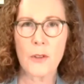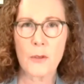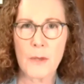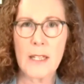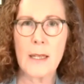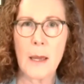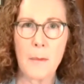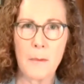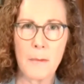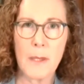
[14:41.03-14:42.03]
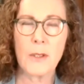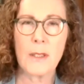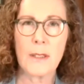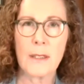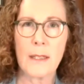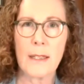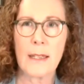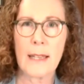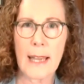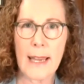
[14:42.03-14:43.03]
3 million
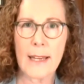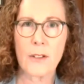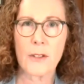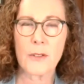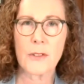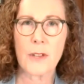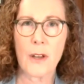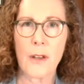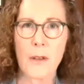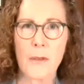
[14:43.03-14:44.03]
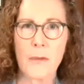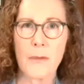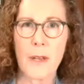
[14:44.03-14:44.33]
acres of